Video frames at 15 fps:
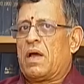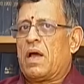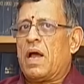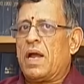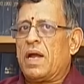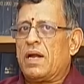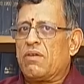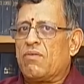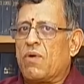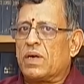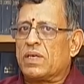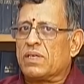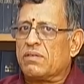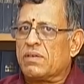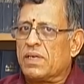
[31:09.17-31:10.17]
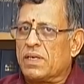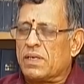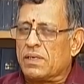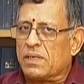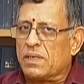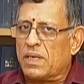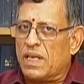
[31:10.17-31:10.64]
And whatever
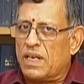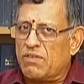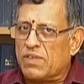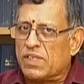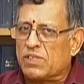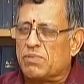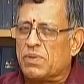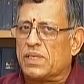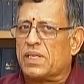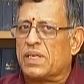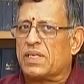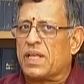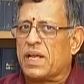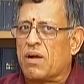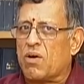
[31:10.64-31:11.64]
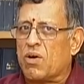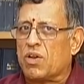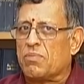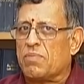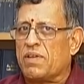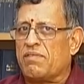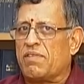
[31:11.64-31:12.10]
investment that the
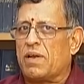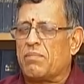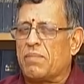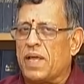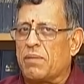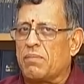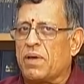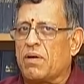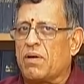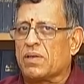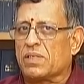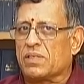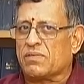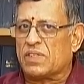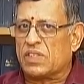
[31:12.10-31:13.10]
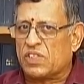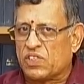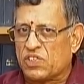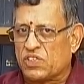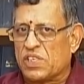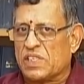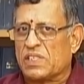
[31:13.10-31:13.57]
economy will make because of the
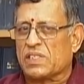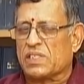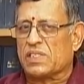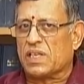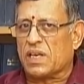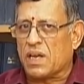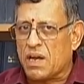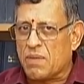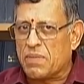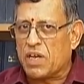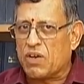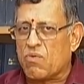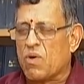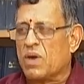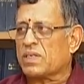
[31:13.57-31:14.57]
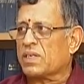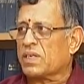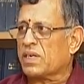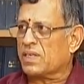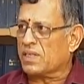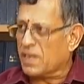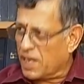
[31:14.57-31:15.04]
stress in the coming quarter
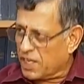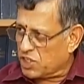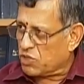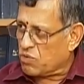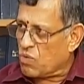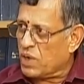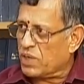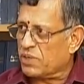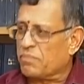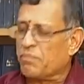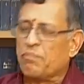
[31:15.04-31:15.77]
and the next quarter,